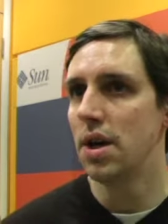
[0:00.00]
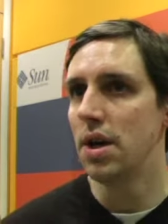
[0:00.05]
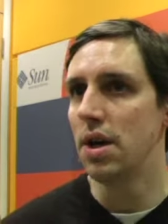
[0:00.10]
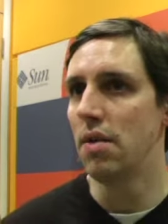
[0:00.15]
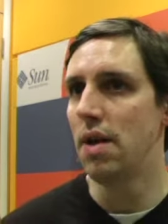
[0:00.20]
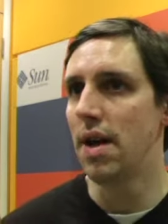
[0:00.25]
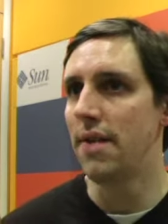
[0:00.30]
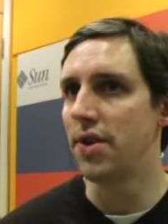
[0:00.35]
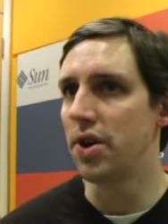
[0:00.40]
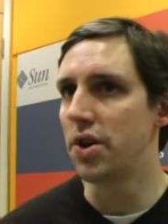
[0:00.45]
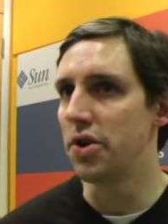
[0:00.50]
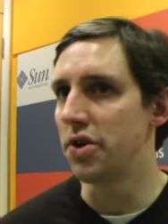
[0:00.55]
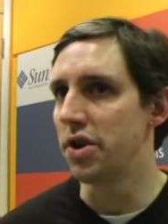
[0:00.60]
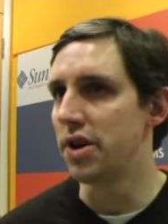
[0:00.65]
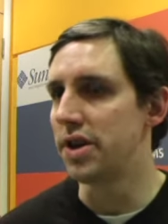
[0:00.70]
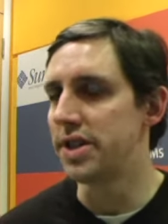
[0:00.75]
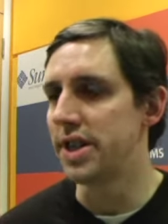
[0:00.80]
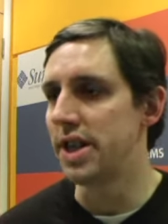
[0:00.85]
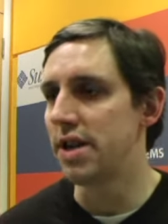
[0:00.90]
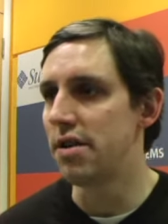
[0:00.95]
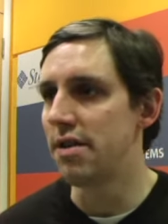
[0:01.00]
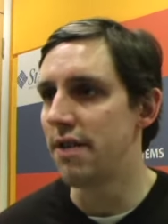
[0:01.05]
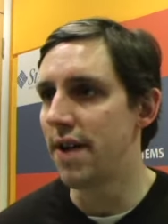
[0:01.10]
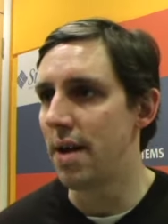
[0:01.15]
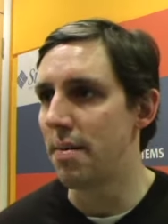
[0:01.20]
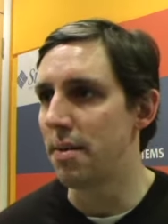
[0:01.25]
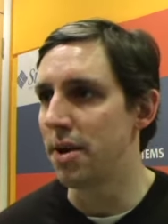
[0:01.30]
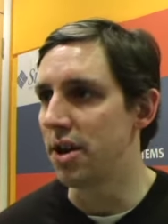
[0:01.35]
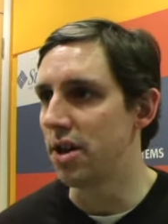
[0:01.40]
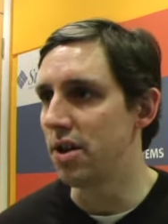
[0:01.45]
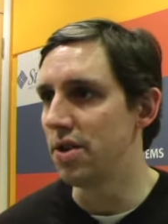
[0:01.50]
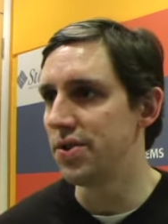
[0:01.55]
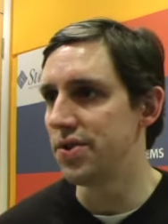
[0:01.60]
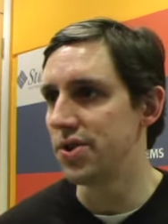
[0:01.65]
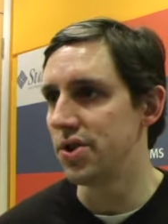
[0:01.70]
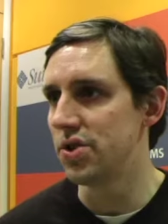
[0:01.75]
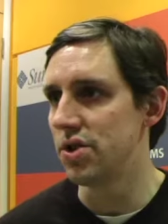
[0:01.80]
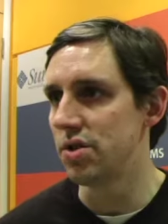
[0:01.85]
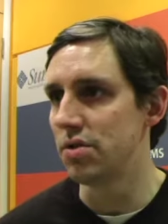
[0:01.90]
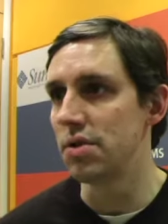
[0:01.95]
you have a good idea of how many
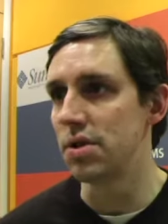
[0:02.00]
users you